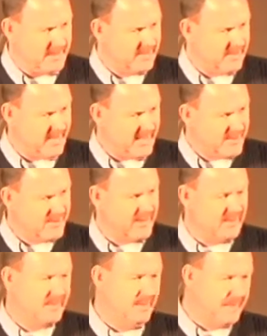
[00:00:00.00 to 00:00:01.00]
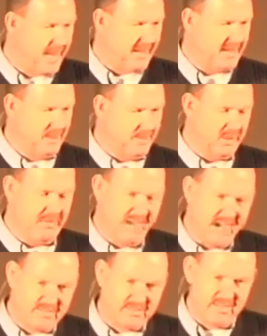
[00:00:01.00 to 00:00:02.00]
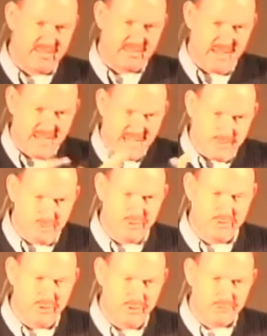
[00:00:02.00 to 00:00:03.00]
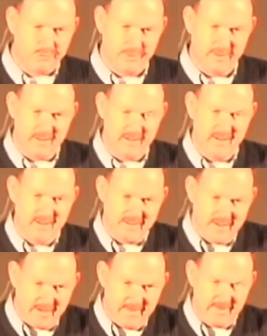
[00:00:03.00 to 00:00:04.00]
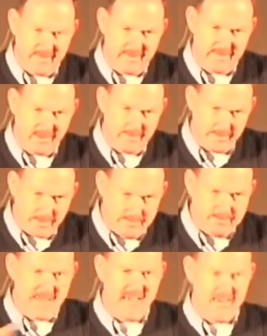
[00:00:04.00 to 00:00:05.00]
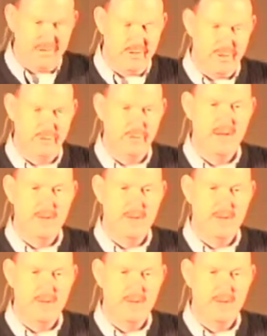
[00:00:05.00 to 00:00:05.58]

And it's interesting, back in the book of Exodus, it was used for the, the, the, the, the man who